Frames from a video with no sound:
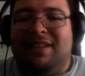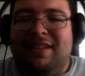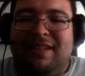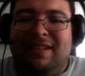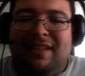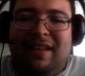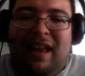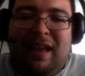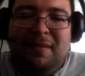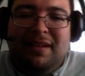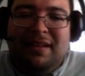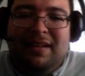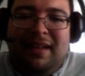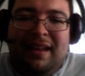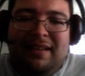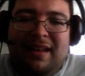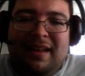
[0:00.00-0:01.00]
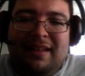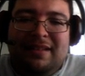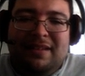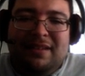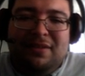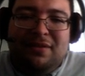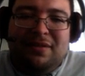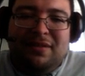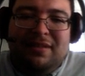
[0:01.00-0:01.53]
I mean, I
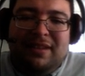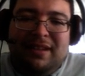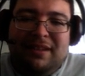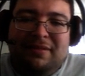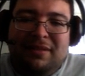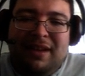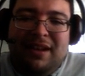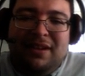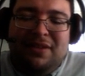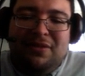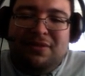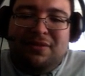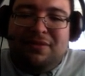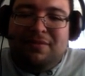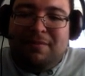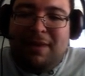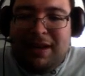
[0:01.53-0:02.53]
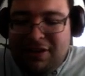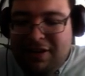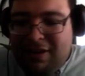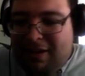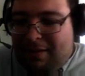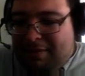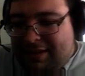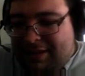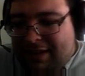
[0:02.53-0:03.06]
literally, what I do, my job
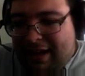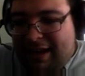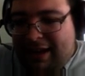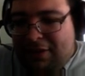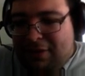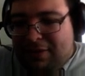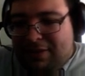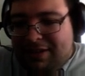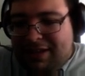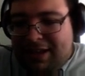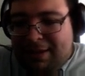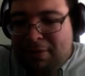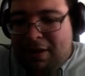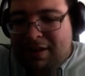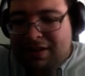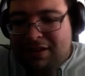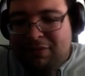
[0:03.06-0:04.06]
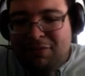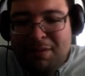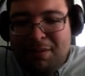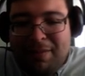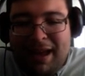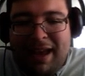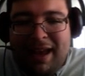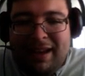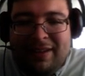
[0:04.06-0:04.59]
is I go and take products from the
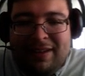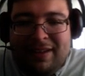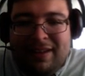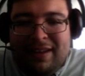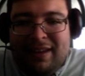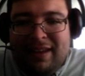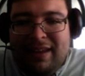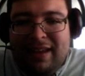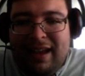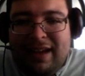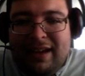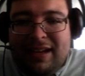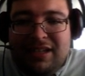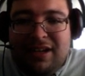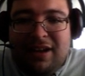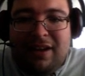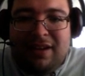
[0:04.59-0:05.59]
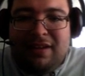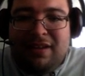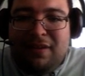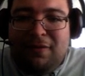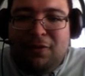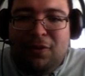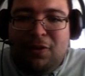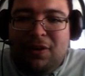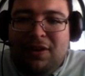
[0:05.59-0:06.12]
back and I stock into the
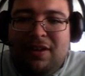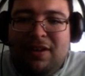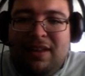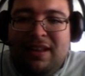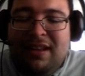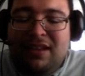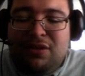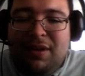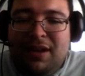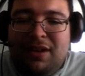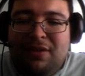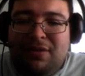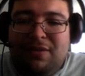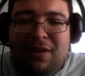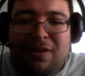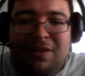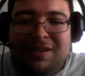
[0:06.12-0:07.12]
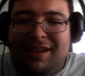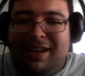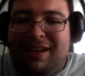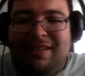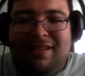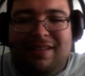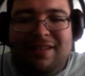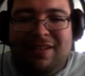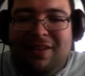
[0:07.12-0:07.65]
floor. And that's what I do all day
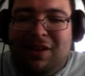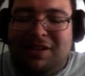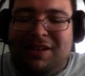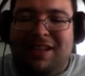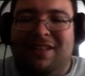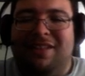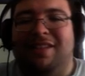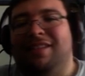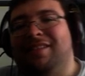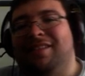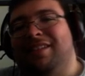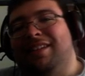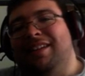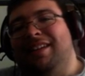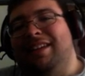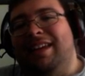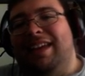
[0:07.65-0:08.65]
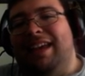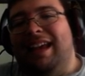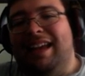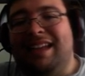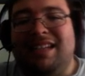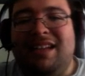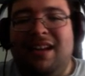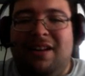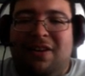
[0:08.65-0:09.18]
long. It's
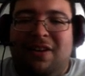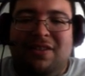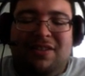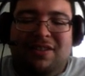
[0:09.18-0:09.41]
not hard to do.